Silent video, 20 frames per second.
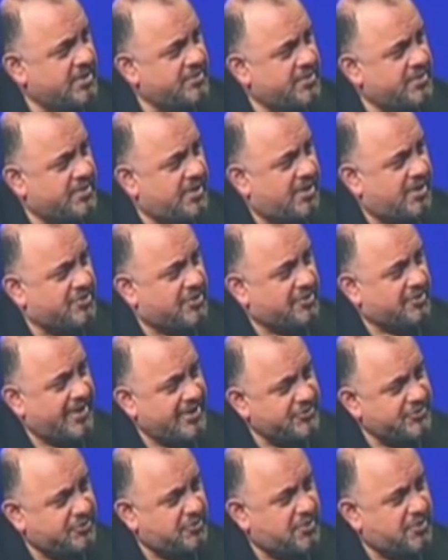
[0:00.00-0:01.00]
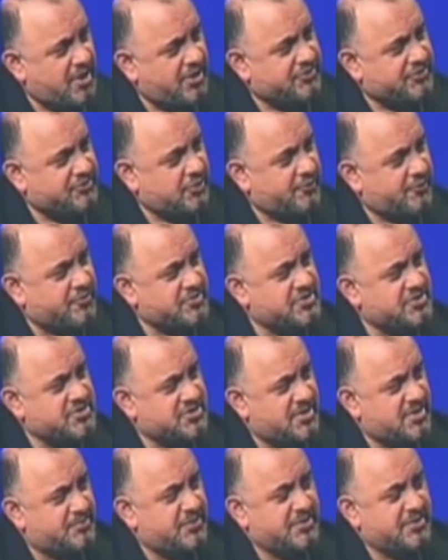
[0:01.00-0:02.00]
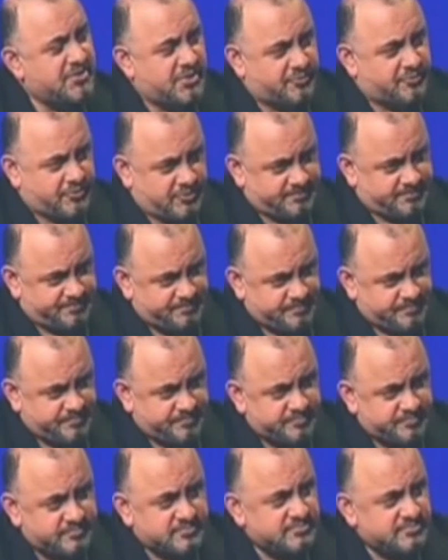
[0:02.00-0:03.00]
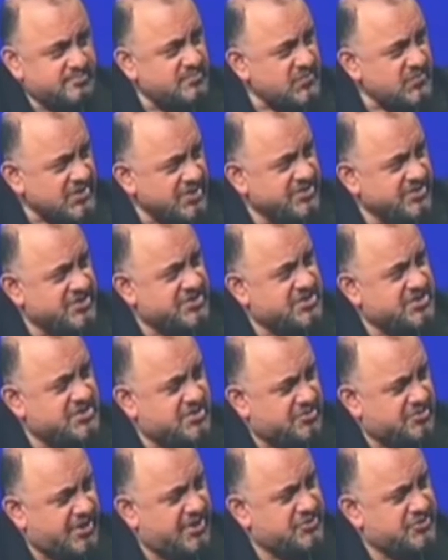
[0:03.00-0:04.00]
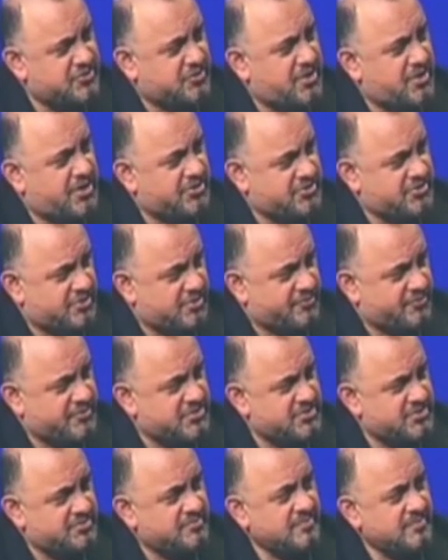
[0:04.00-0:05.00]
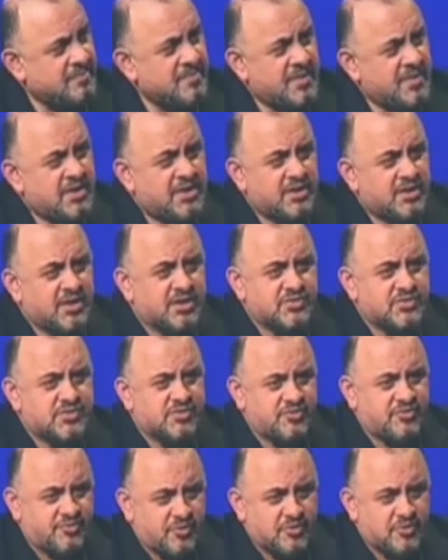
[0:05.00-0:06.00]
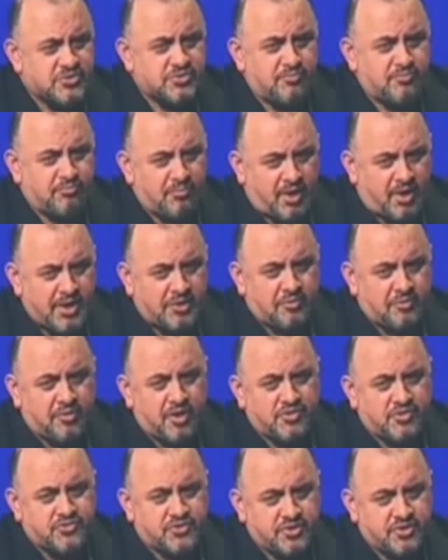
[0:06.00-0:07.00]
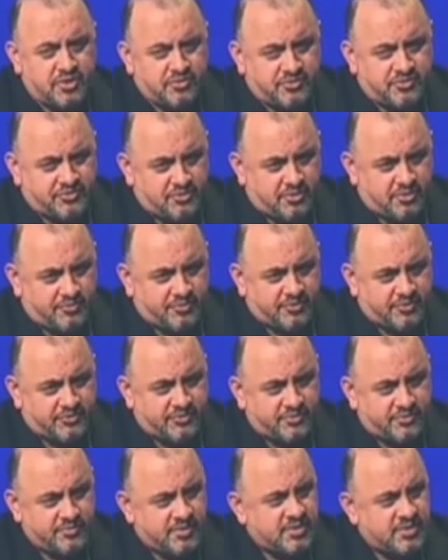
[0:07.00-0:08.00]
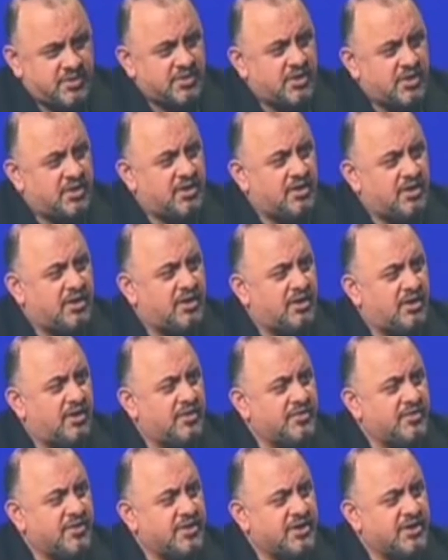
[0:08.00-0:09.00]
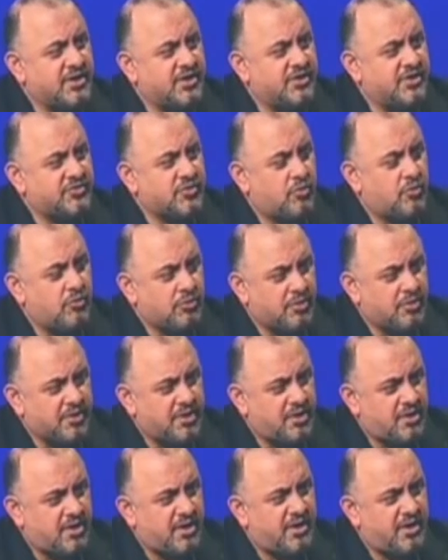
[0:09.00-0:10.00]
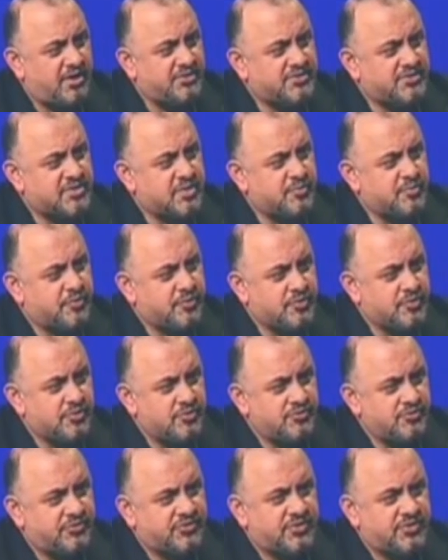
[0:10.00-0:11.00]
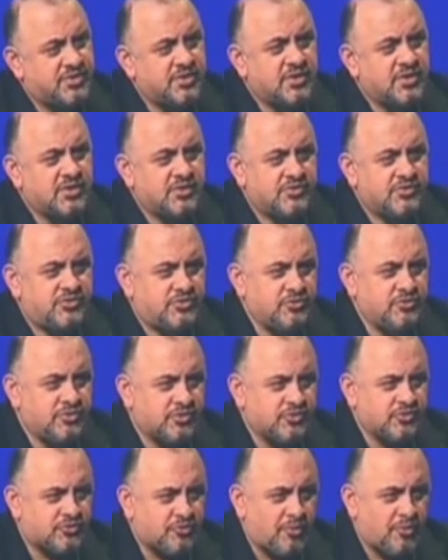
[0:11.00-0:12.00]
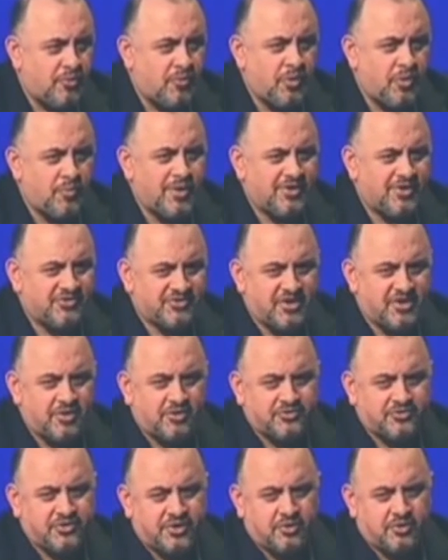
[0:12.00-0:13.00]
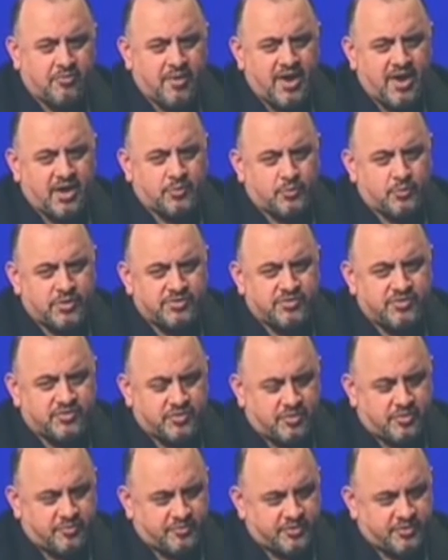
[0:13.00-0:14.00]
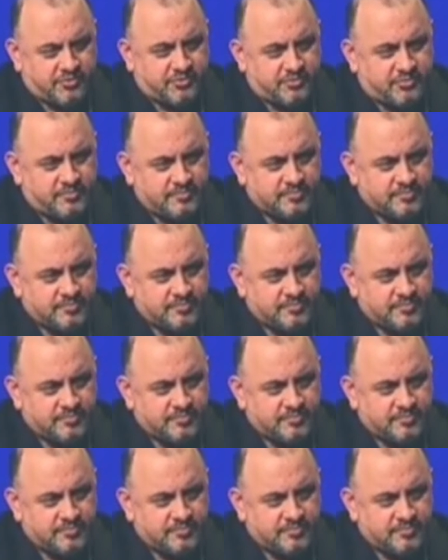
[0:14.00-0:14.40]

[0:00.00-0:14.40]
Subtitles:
The laser lock surface is something different. This is the laser lock surface. It's the first micro-engineered surface that is organized and produced to control the way cells interact with the surface.